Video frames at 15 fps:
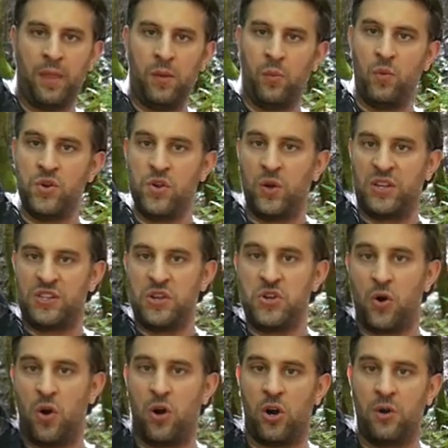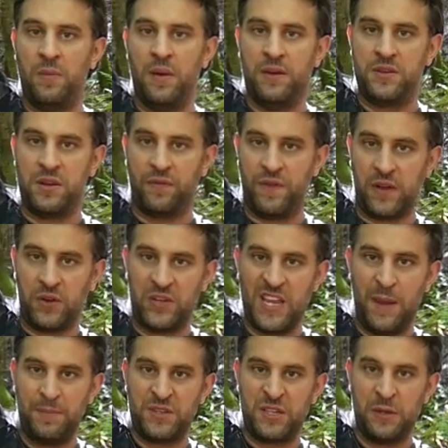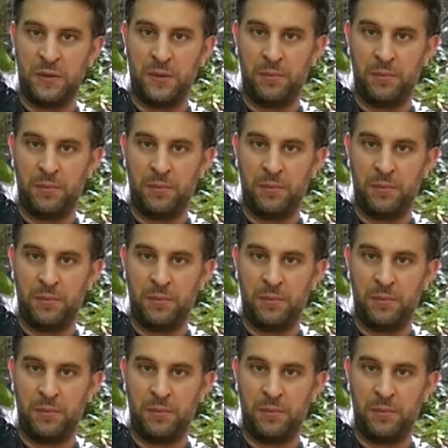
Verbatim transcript: when you extend your arm to your fingertips